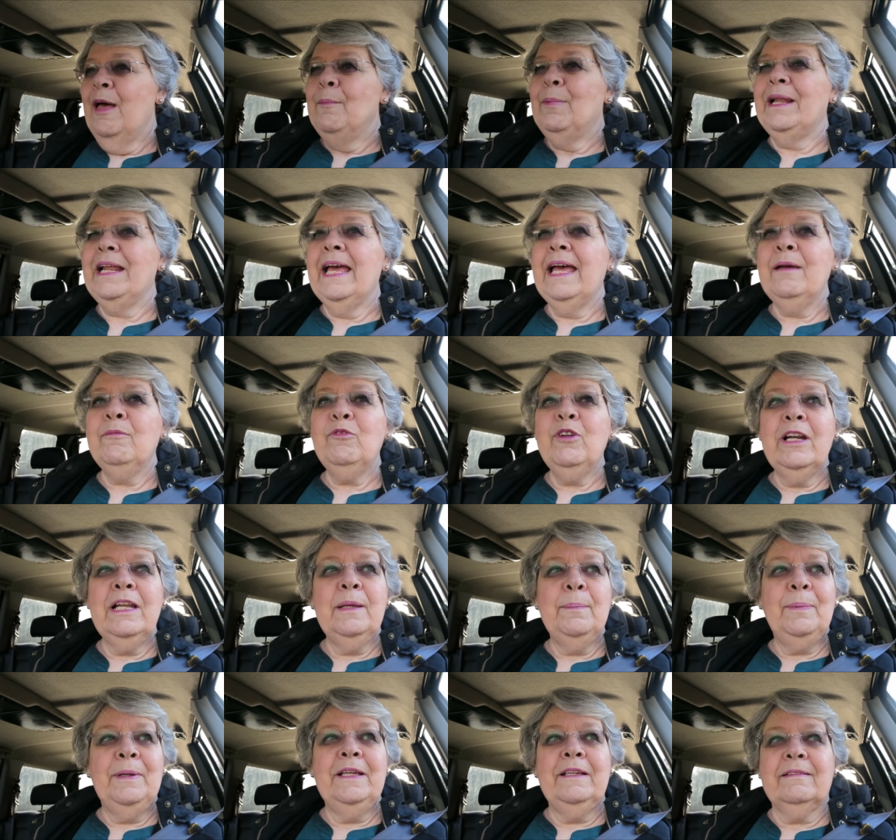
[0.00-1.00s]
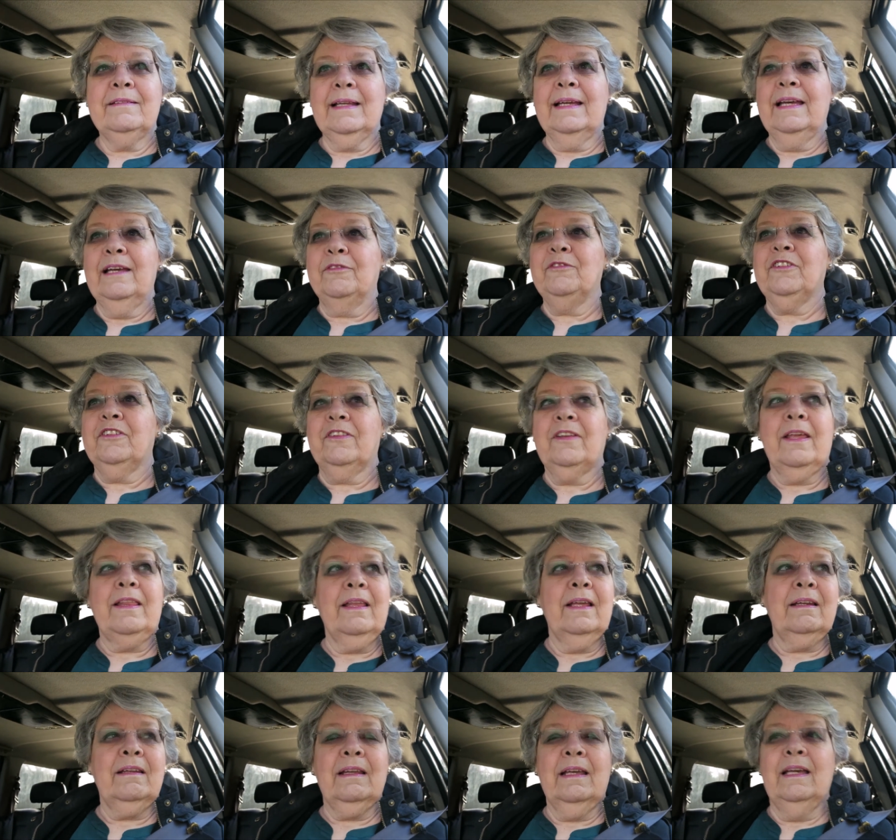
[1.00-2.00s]
But I am really pleased, I have to say
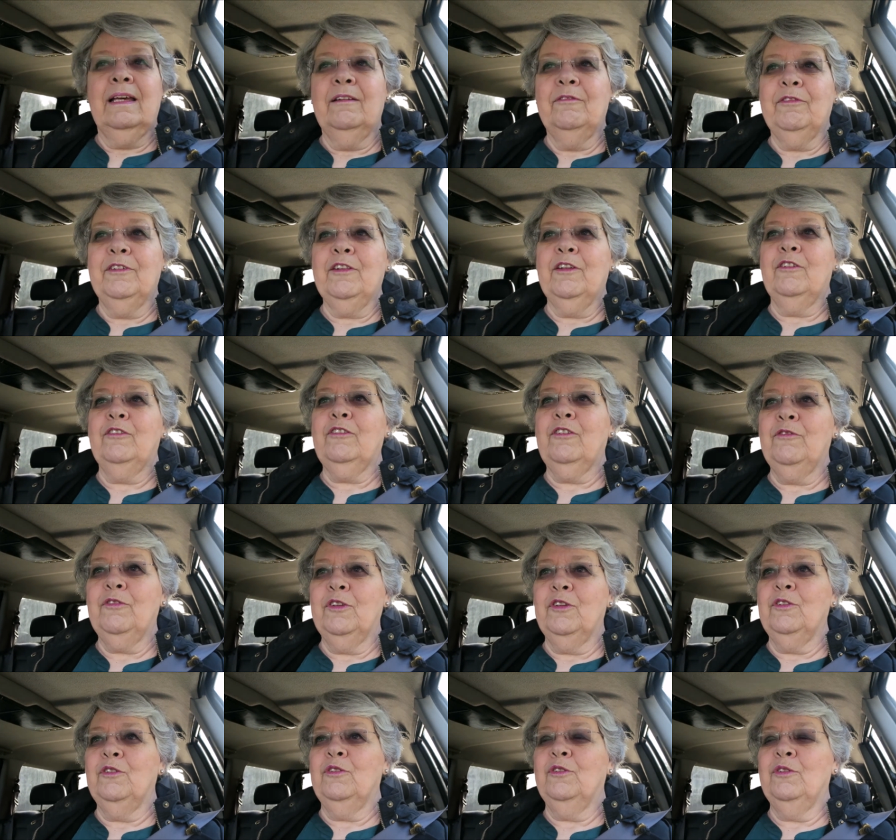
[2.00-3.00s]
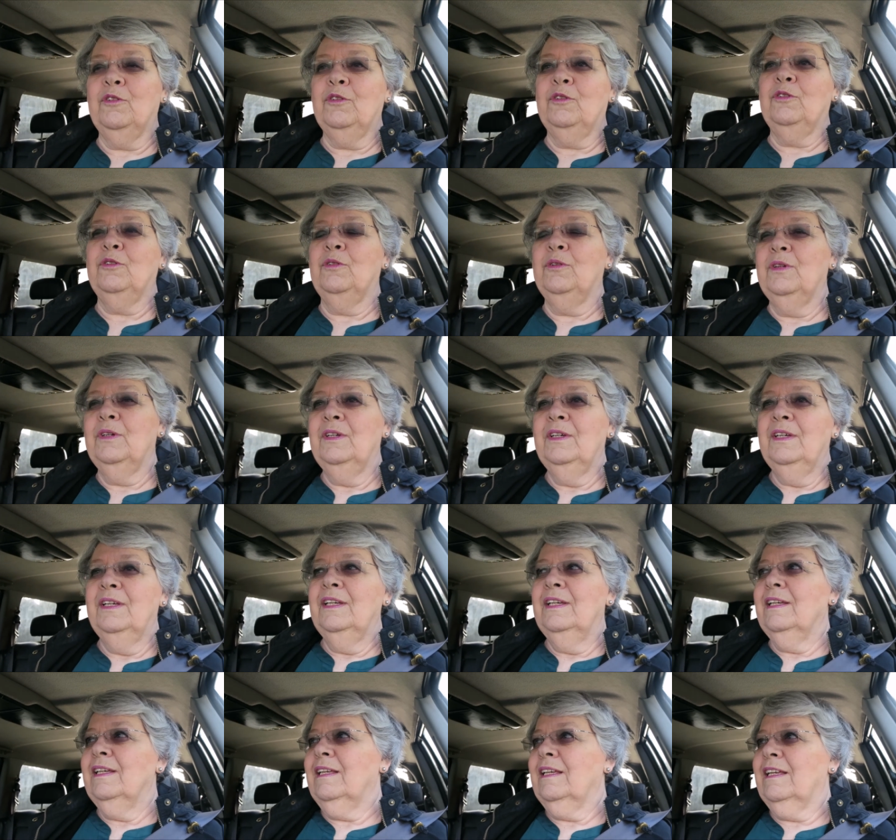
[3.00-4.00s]
that. Uh, for those of you who
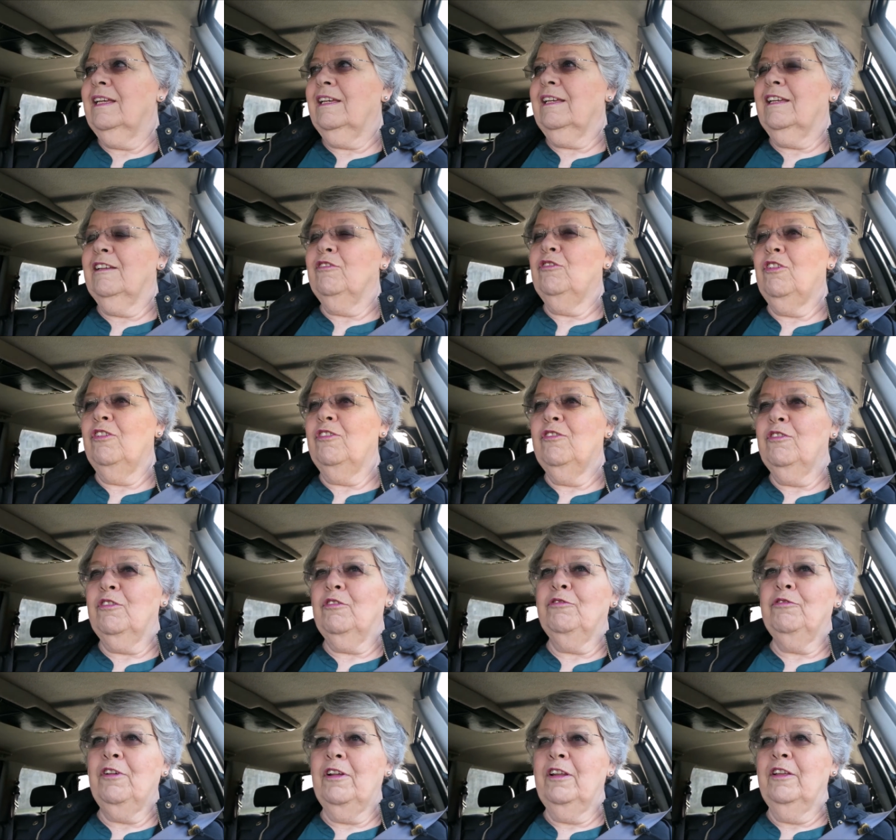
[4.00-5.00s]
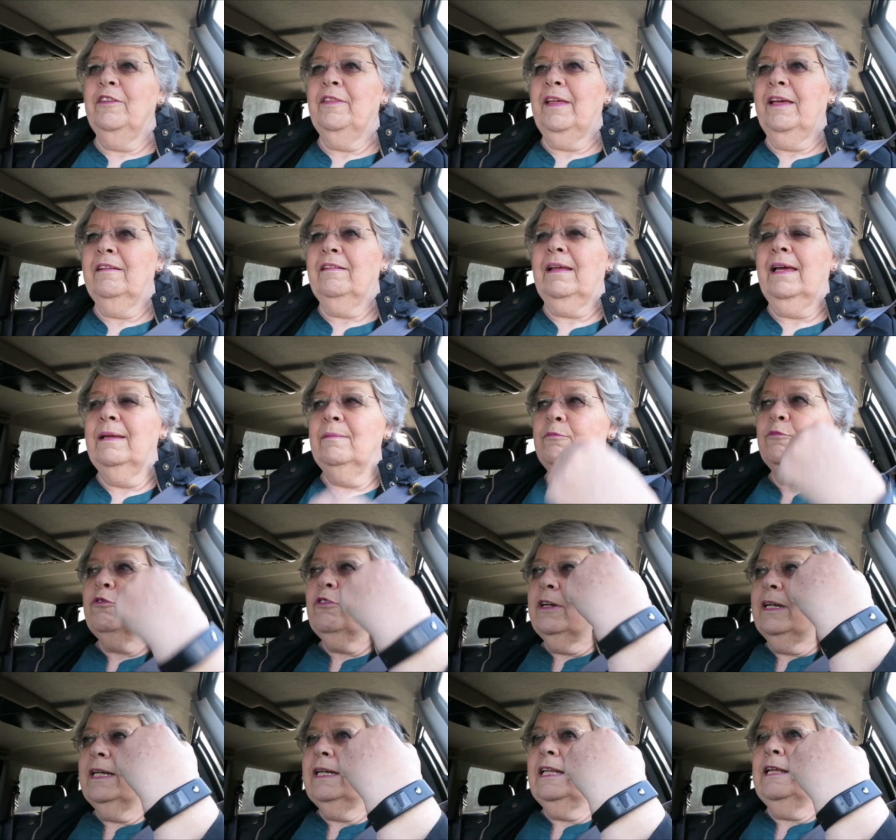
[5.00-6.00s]
continue to follow that,
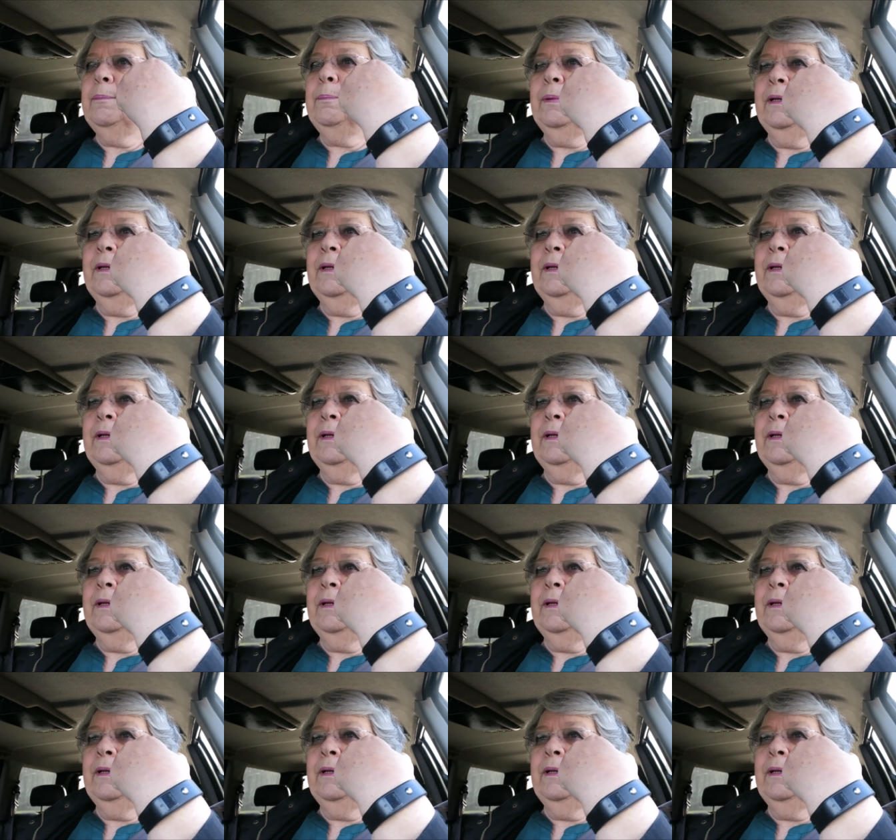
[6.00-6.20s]
I'm really